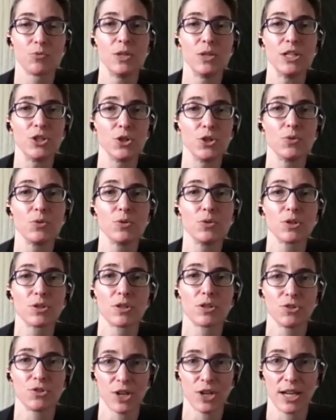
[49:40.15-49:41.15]
reduce
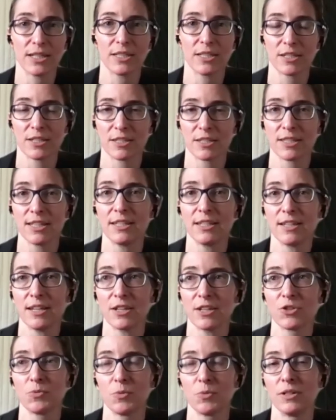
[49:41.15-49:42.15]
the chances that
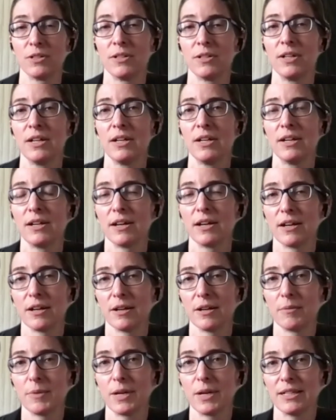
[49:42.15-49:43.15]
ticks will
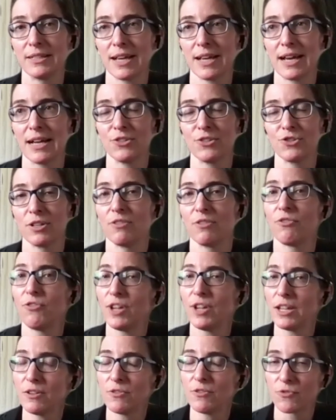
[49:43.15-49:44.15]
um, attach and
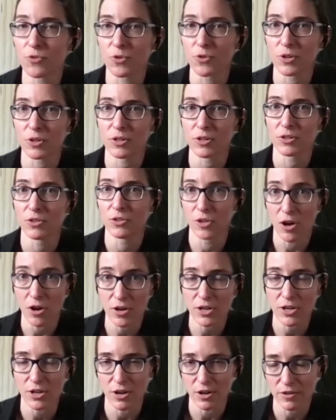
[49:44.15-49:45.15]
feed for
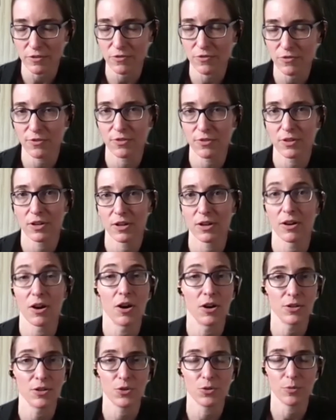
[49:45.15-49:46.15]
long enough uh,
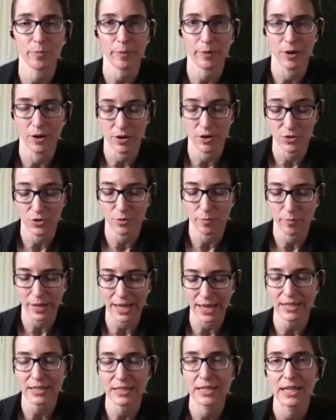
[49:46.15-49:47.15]
on your on your
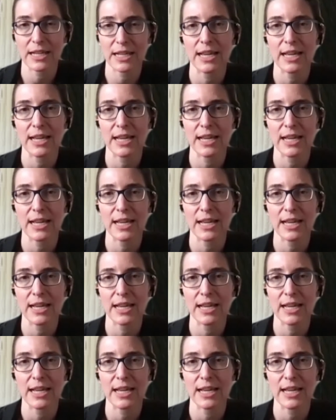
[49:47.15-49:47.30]
pet,